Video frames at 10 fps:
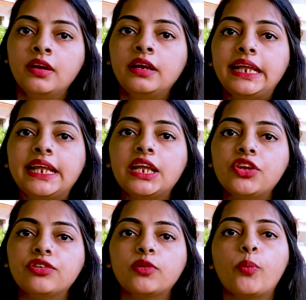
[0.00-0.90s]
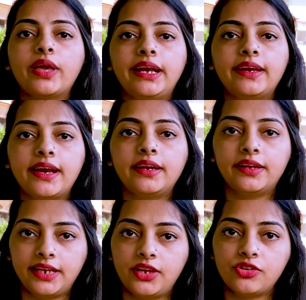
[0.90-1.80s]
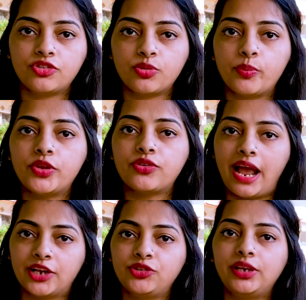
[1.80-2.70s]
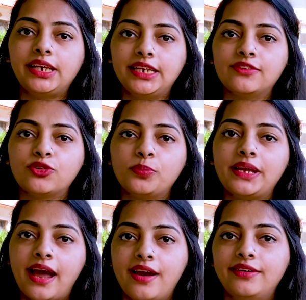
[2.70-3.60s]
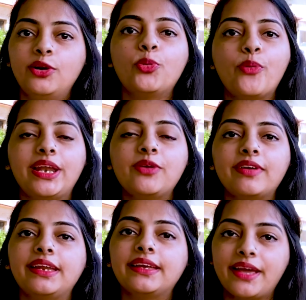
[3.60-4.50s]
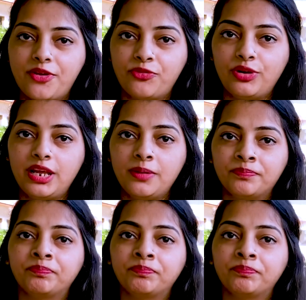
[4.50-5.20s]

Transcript: Teenage is a very tender age which actually needs to be handled very, very carefully,